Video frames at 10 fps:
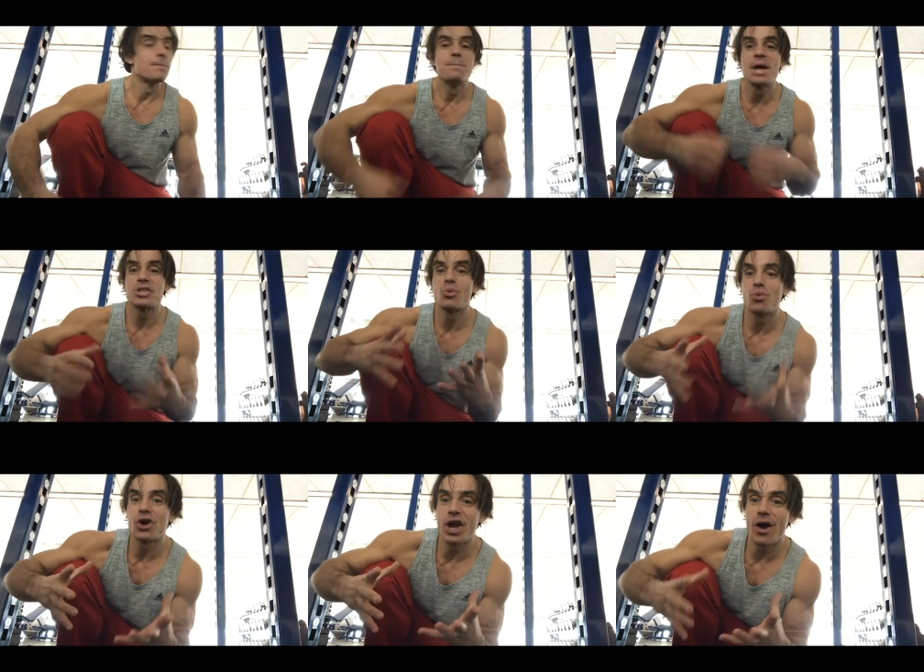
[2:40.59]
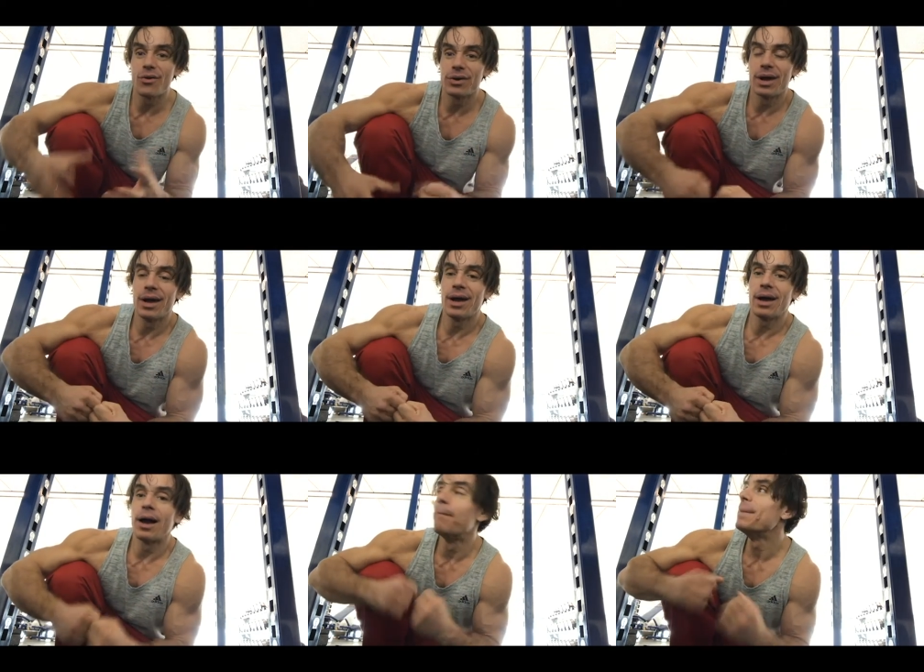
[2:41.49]
make the workout uh,
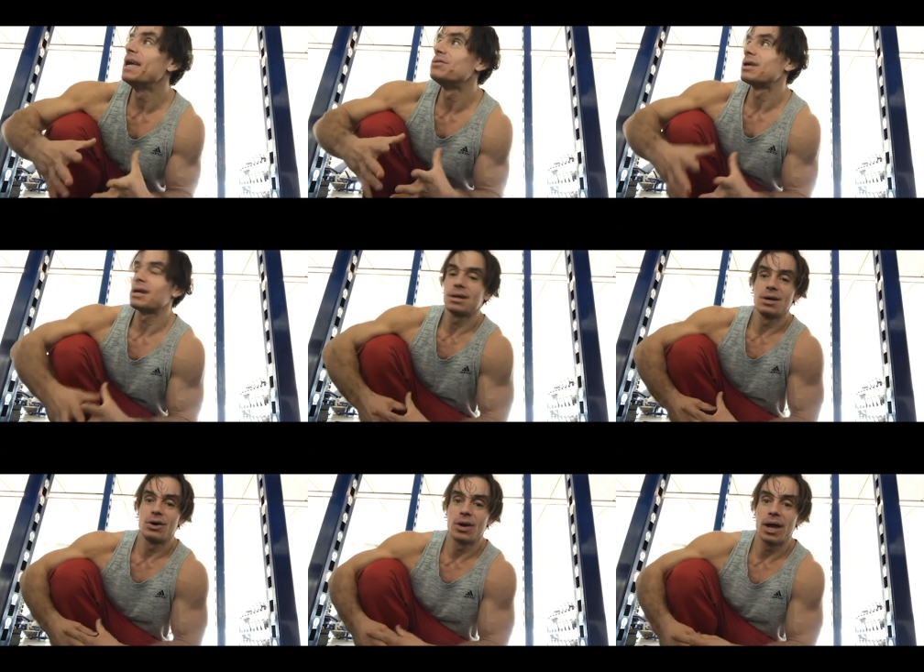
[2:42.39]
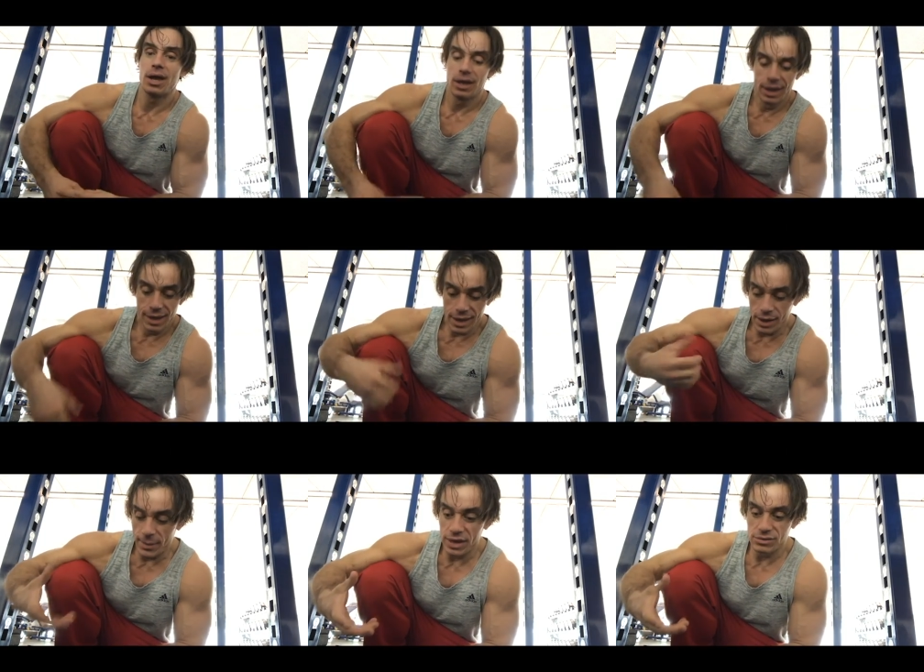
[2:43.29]
amazing, okay?
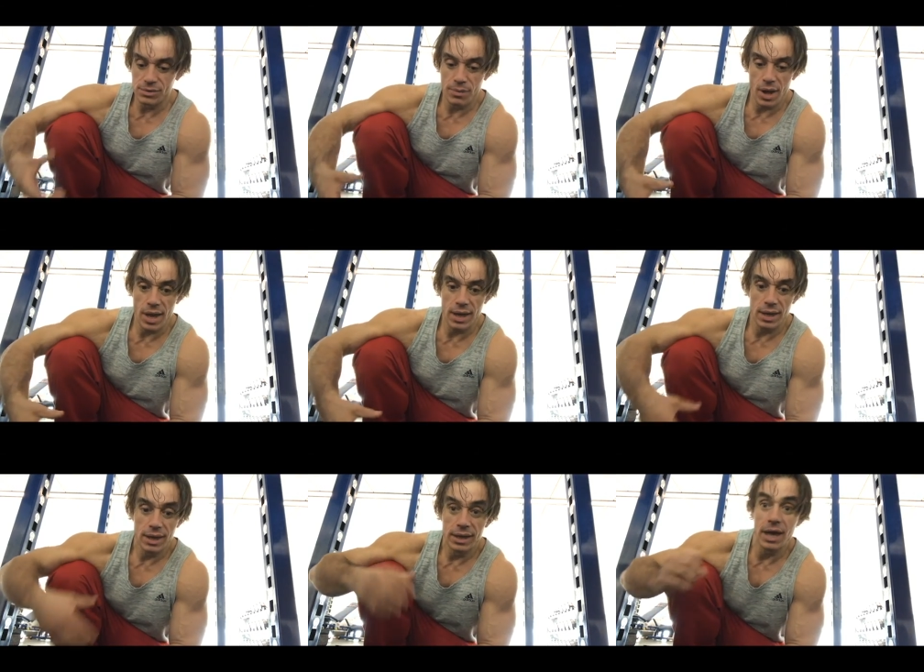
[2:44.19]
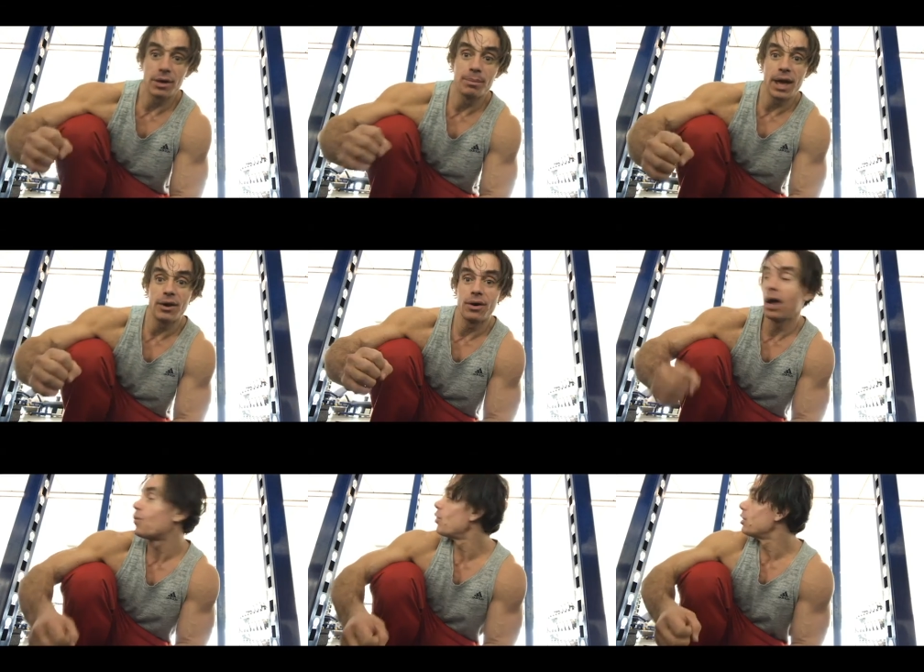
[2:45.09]
And amazing by getting better
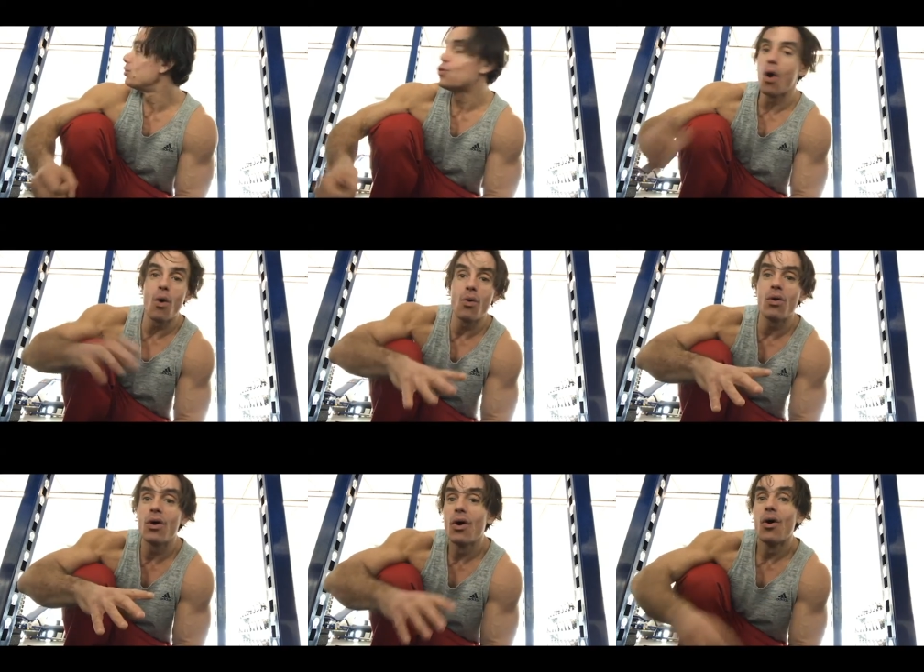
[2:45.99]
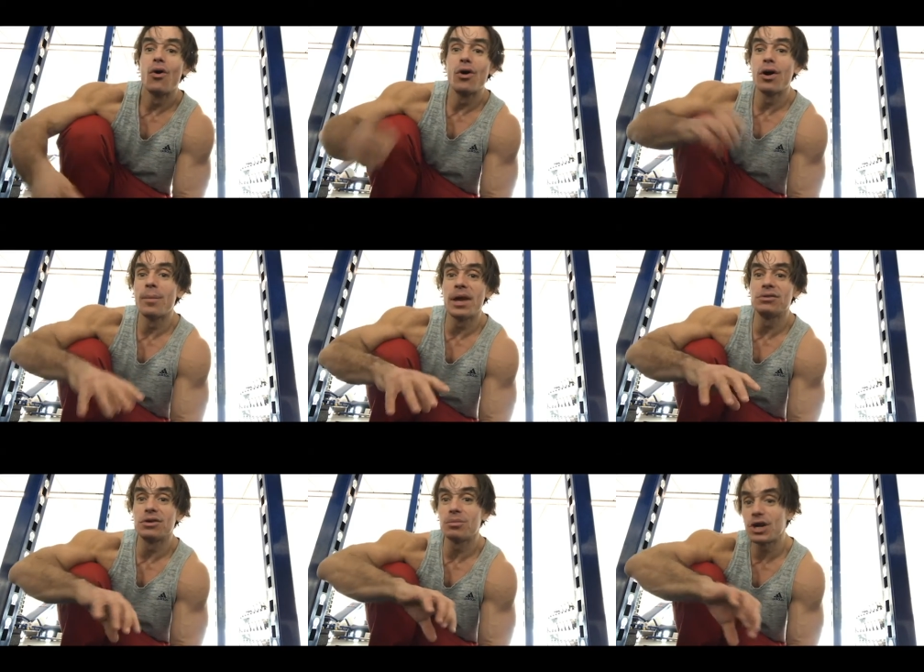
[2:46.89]
at what you know, or
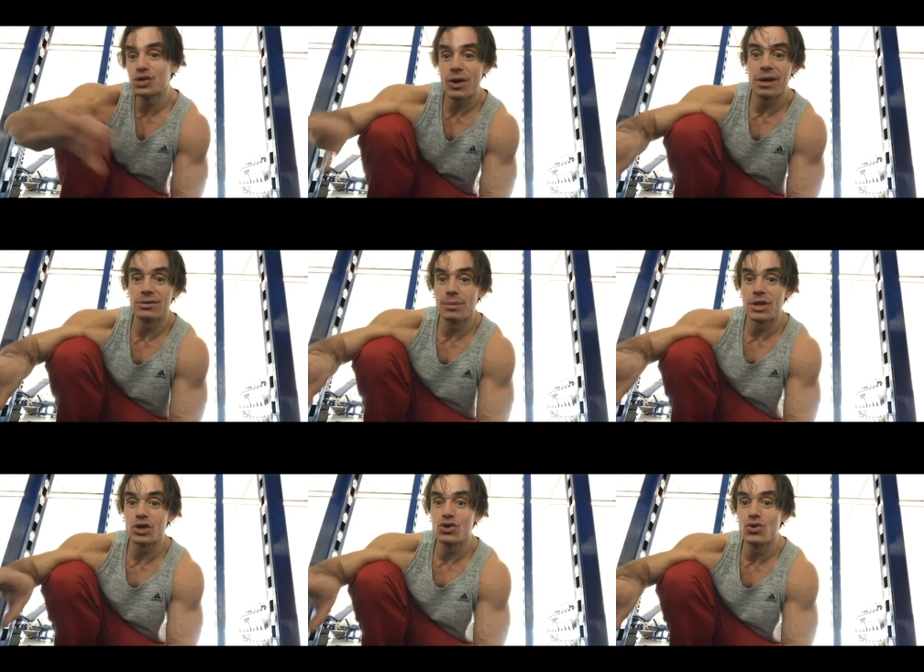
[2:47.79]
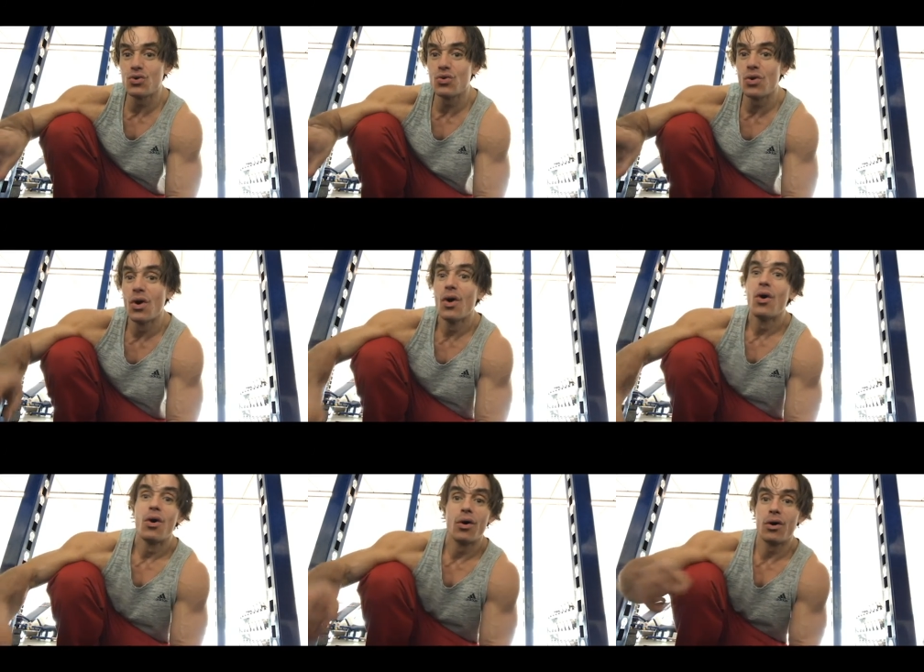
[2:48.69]
amazing by trying something new,
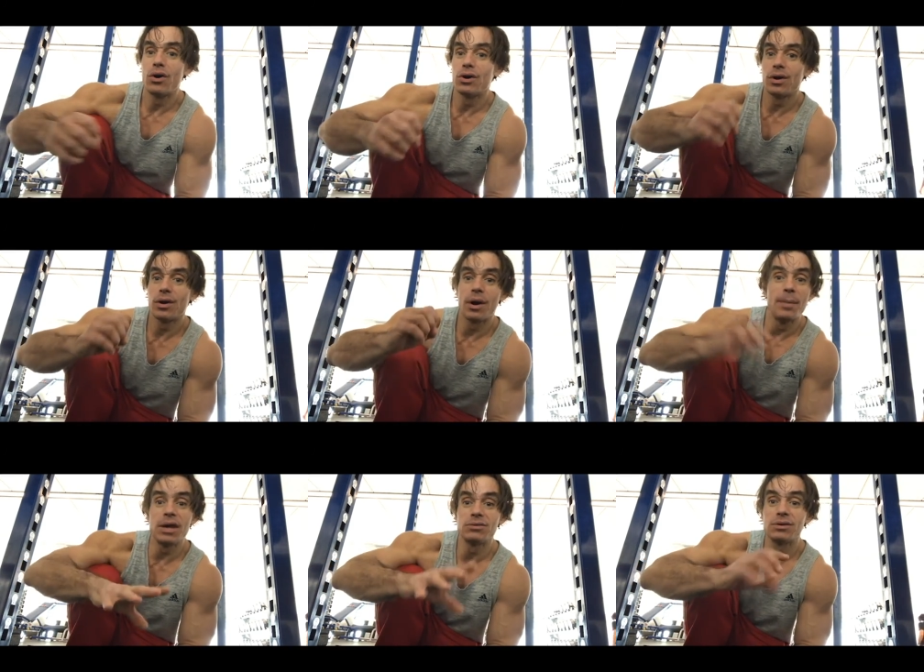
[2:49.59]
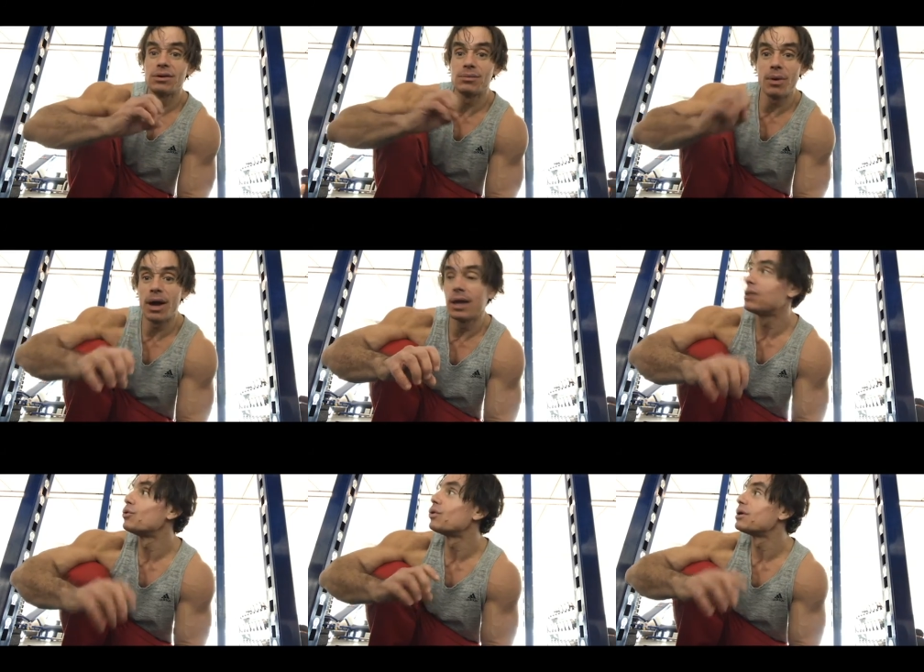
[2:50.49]
or amazing by
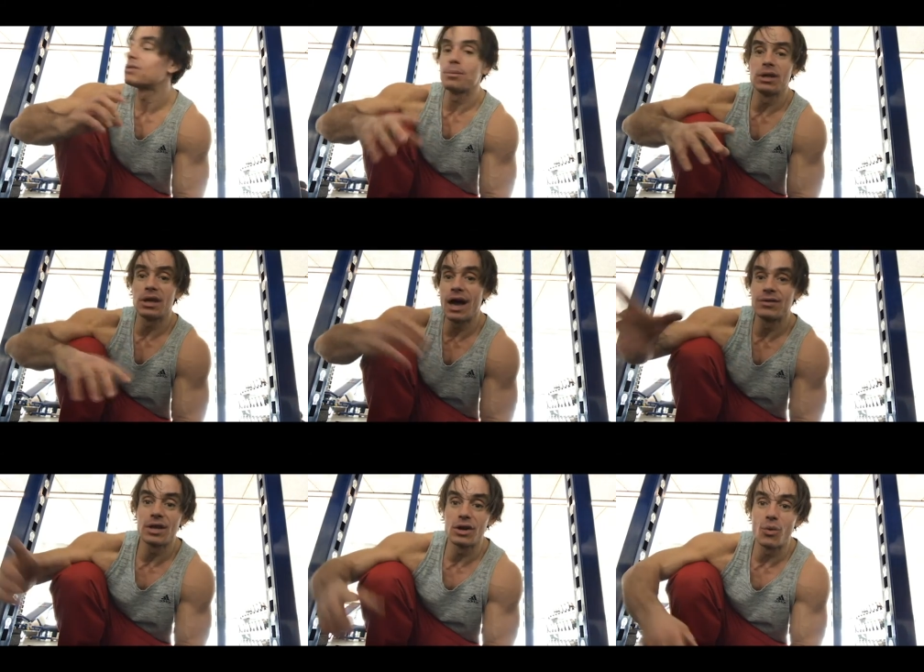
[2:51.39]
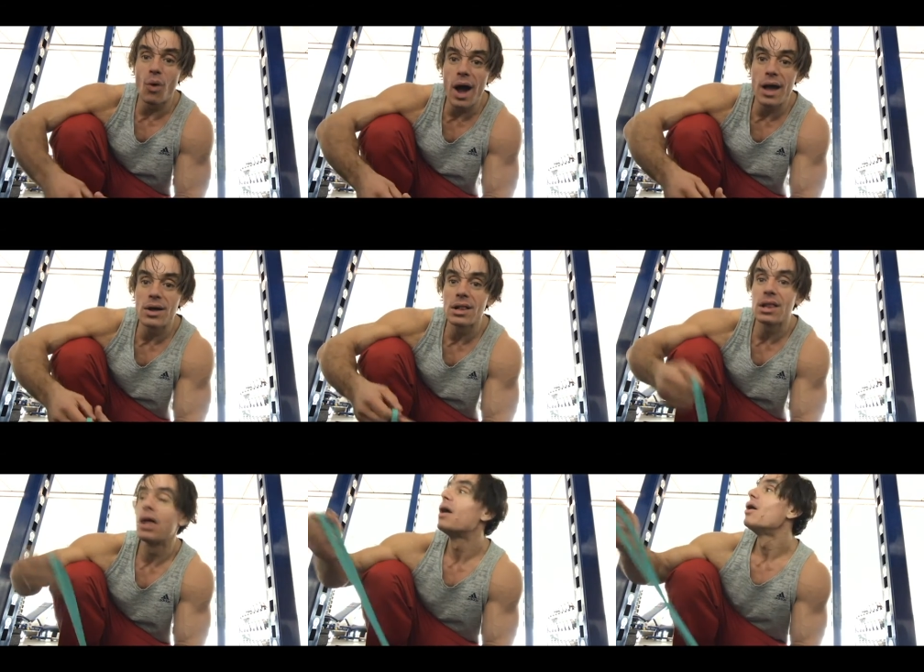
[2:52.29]
doing something you haven't done in a while.